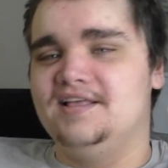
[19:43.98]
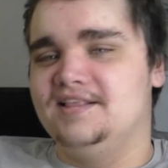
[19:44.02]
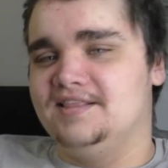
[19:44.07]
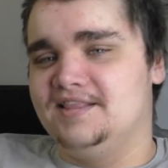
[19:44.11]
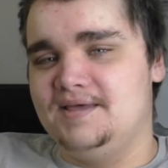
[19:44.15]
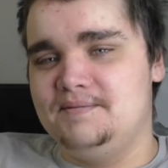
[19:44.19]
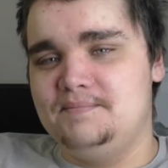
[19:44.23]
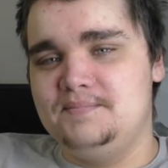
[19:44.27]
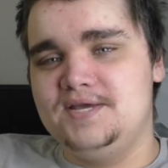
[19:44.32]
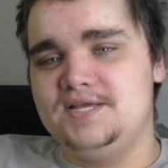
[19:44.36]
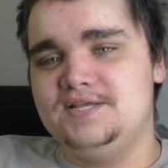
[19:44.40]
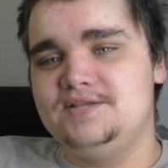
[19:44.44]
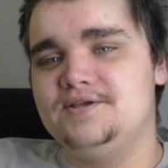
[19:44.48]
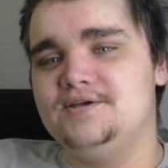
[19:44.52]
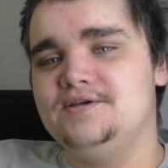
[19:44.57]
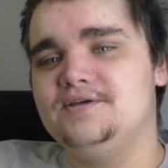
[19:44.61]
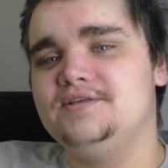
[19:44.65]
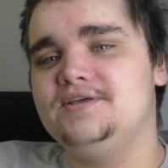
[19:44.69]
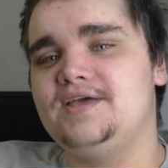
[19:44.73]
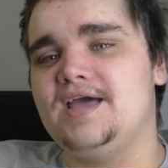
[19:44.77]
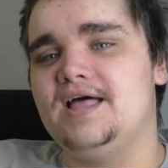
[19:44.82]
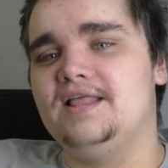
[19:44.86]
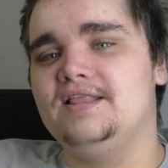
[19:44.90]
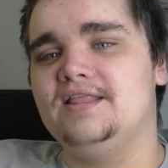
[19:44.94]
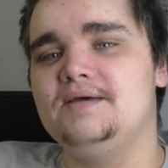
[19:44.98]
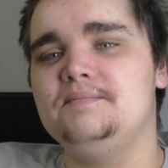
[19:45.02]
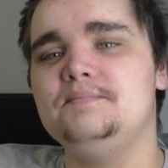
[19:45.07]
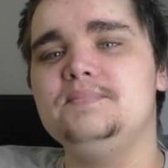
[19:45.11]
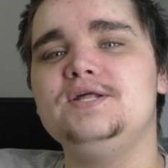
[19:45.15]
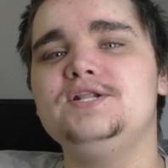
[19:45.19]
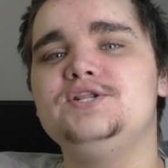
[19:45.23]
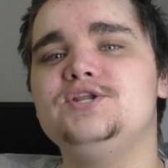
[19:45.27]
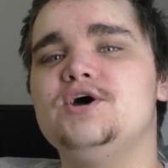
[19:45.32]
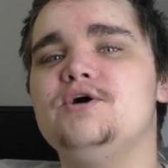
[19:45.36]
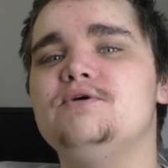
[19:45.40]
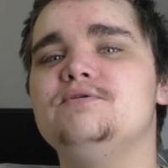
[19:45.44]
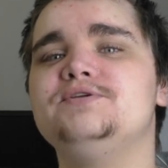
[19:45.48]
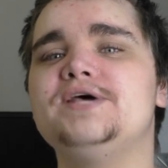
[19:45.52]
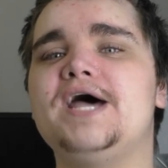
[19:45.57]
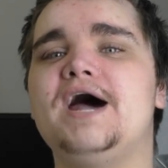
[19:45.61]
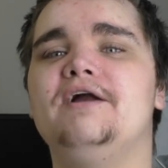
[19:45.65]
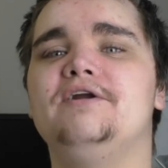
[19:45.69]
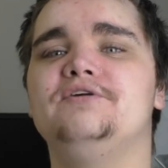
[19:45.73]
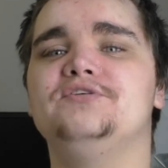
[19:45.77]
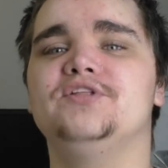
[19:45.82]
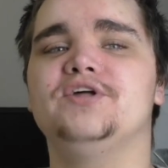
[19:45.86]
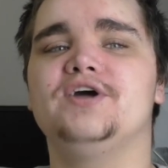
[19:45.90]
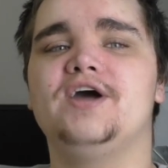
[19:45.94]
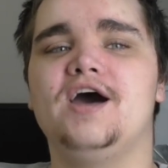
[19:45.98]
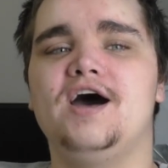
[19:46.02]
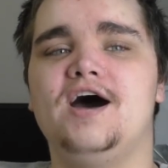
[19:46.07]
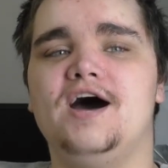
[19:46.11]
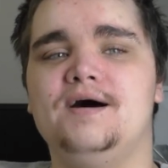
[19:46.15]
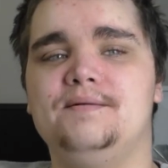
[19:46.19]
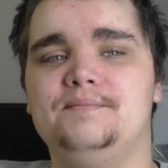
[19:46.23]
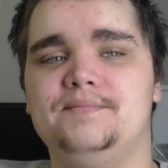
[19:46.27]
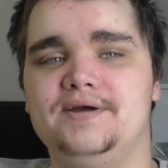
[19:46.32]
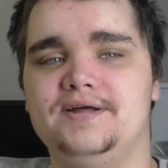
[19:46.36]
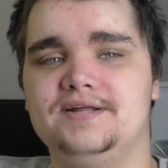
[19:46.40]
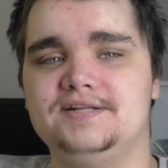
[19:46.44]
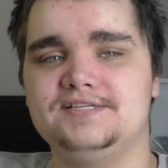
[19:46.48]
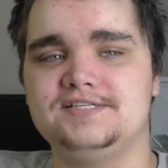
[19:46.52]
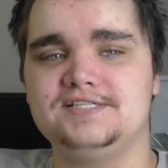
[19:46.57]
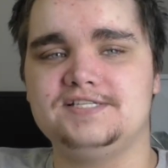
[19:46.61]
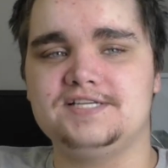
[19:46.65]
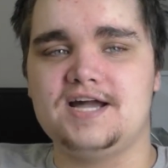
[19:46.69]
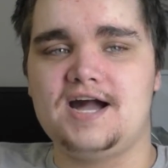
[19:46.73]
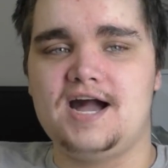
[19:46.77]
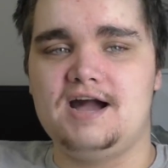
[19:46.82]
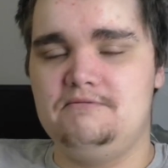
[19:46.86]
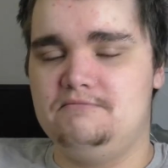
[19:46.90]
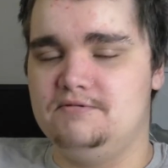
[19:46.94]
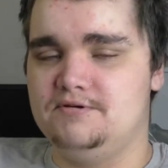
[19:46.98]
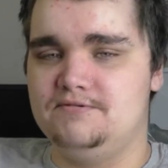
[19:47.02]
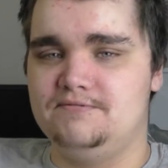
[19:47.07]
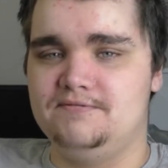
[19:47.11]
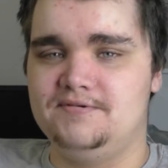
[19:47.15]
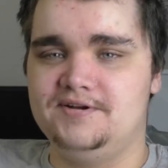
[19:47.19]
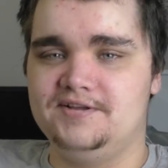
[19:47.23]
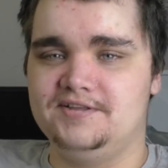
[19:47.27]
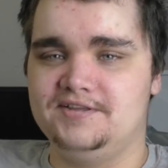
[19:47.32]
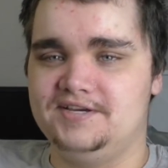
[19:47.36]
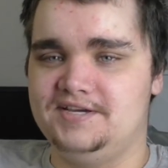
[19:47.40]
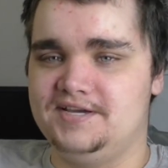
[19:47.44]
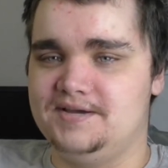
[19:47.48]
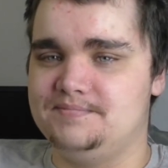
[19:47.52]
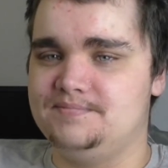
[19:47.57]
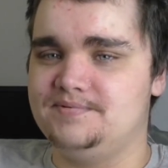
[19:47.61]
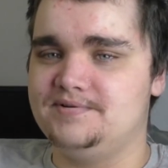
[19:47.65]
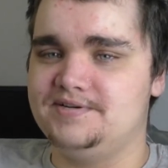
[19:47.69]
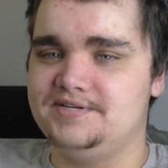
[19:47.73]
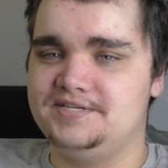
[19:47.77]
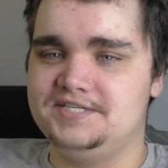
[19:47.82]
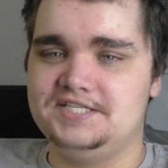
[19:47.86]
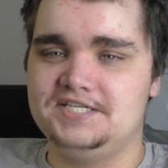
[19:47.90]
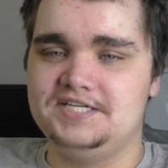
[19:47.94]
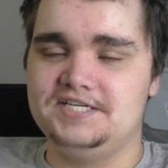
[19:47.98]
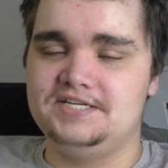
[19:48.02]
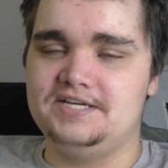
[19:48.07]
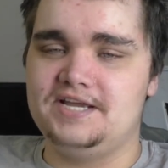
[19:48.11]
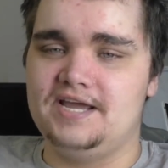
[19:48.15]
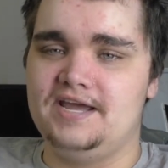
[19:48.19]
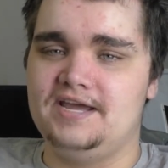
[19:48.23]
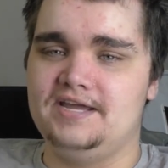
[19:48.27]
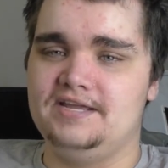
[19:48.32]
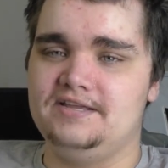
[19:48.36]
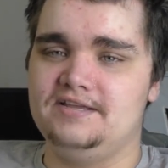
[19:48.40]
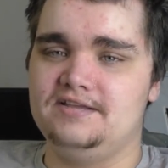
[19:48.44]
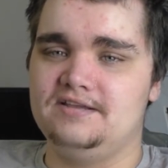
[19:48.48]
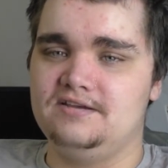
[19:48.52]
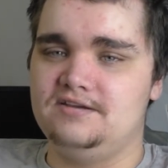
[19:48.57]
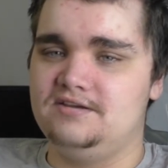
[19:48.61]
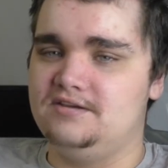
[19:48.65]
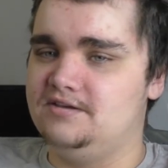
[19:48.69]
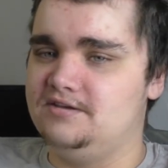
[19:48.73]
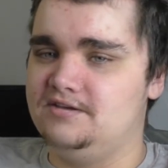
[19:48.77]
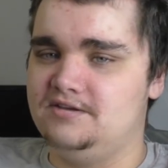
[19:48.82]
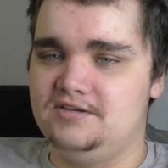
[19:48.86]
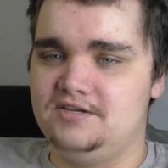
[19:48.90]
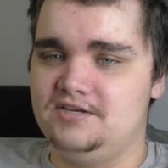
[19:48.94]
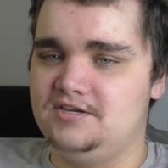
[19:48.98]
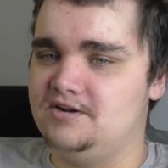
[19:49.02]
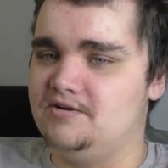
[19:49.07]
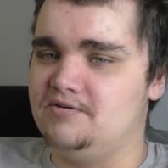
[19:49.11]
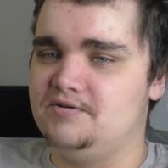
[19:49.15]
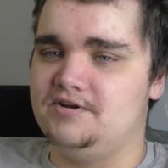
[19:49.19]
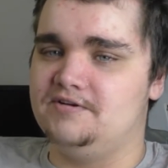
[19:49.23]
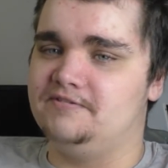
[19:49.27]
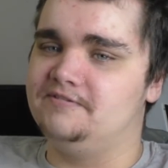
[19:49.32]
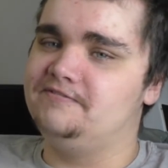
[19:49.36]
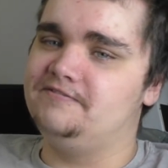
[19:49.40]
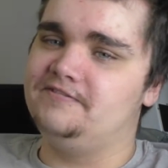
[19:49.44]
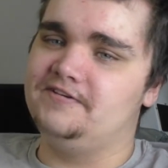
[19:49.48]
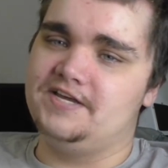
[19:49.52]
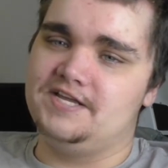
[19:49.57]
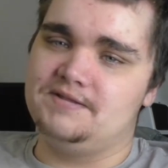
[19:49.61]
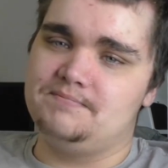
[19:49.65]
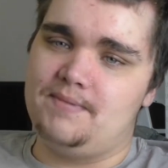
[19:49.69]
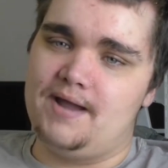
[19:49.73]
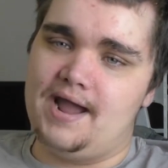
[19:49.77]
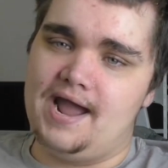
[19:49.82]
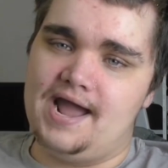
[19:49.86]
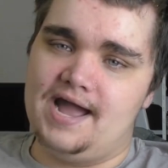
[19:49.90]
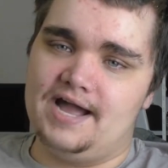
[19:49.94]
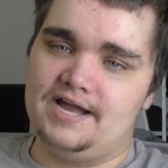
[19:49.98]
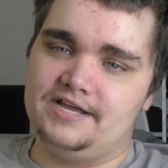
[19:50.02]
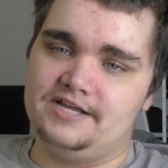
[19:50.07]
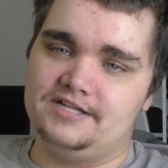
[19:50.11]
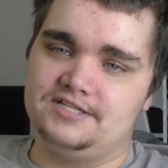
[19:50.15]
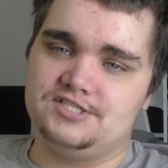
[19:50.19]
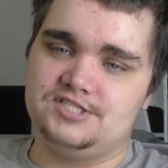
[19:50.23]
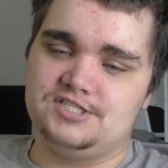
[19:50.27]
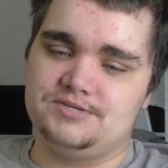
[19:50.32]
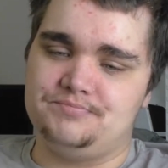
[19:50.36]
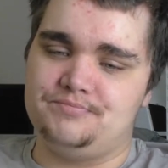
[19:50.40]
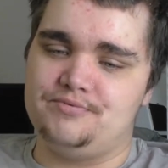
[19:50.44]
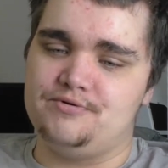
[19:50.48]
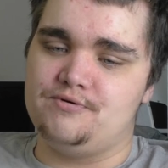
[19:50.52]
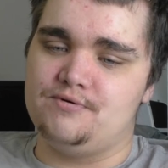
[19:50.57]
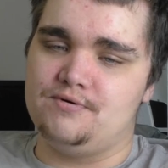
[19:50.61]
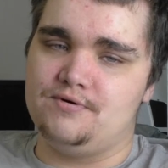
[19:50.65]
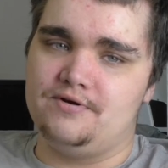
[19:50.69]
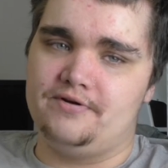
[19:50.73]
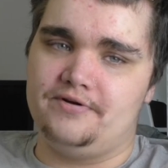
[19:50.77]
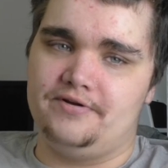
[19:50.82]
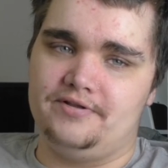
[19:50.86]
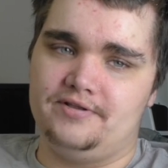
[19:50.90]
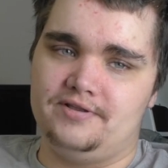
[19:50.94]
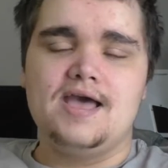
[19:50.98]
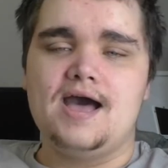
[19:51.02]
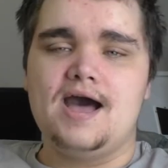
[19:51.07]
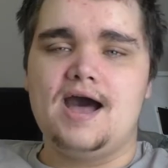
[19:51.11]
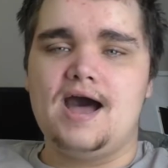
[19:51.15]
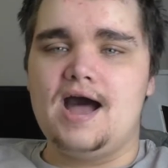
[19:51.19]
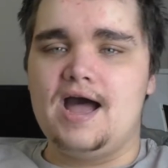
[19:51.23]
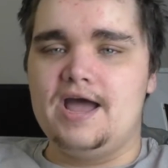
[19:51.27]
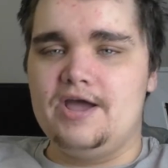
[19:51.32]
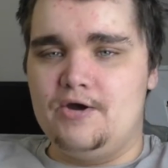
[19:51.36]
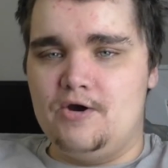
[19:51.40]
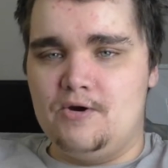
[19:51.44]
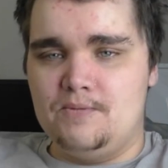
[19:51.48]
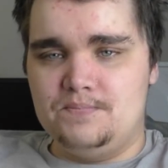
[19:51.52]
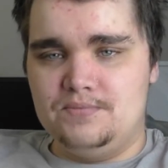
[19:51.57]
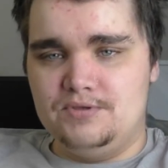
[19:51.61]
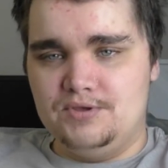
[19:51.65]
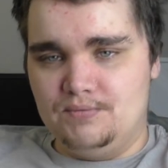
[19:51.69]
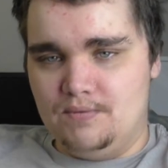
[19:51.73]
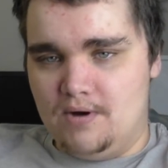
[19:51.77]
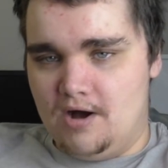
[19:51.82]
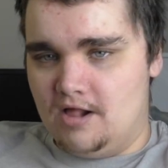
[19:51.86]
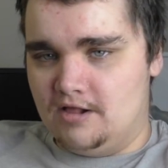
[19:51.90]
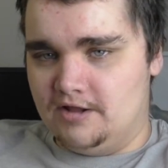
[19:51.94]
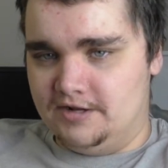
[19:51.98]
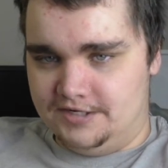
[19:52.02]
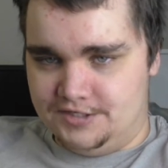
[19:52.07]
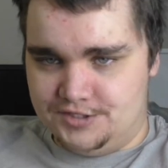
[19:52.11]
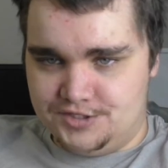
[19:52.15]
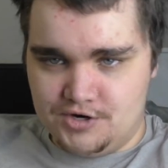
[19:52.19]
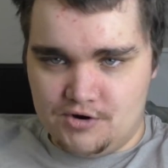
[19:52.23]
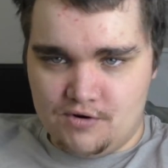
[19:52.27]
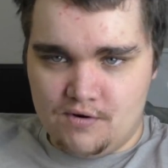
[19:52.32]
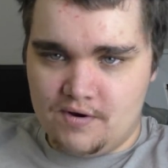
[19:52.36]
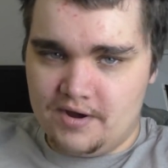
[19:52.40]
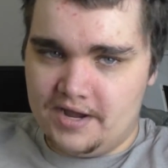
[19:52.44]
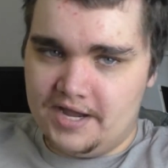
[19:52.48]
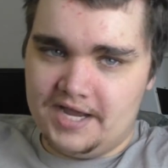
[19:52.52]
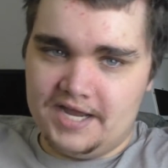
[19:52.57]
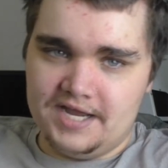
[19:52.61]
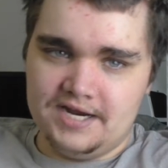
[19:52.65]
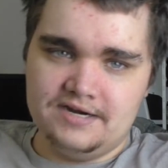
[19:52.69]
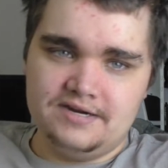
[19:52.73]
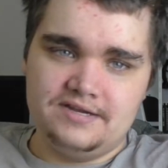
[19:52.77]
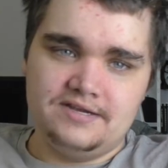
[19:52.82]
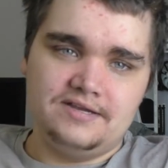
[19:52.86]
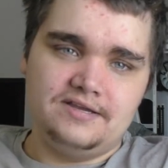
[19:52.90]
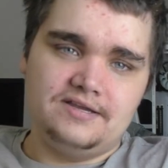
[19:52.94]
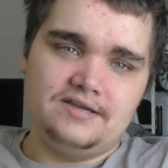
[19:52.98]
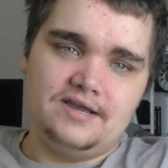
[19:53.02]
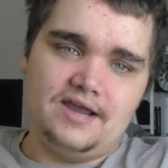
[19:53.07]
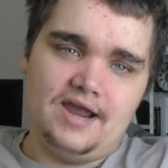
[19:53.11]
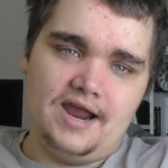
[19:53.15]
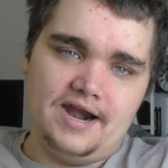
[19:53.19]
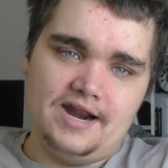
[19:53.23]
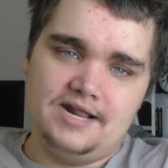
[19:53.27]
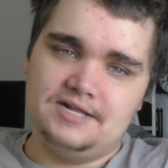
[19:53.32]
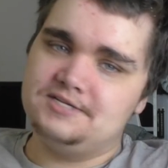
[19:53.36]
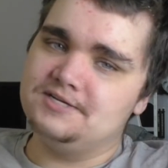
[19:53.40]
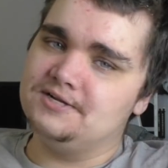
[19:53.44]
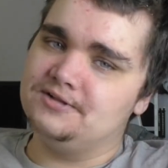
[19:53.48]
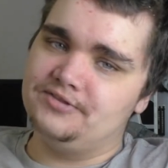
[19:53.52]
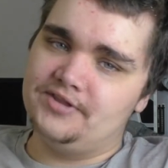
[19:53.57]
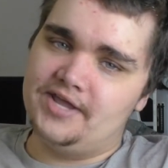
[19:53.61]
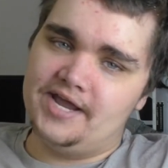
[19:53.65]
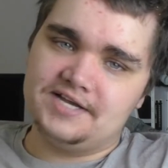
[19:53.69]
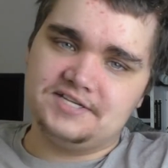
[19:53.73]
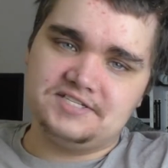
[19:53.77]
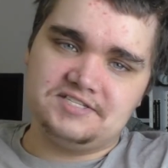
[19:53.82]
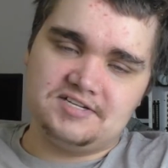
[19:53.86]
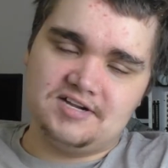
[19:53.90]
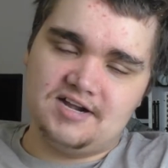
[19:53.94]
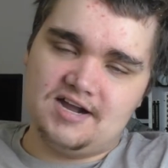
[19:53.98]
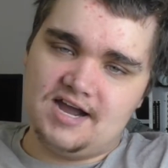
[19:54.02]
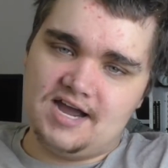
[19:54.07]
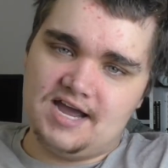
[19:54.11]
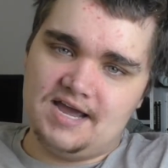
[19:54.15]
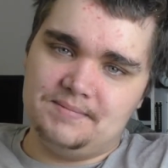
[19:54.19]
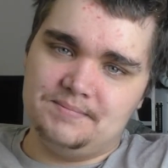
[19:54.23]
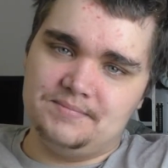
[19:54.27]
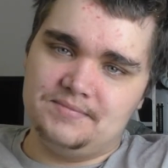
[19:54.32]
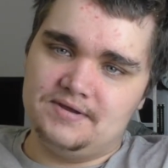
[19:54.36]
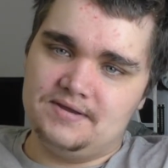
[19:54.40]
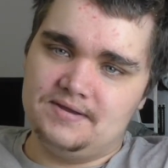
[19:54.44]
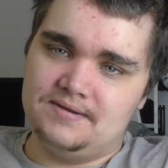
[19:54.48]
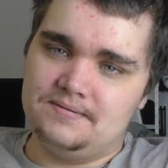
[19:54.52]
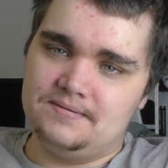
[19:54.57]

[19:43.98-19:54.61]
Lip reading: Let me know down in the comments. I would really appreciate, your feedback and support. I hope you all enjoyed, and until next time,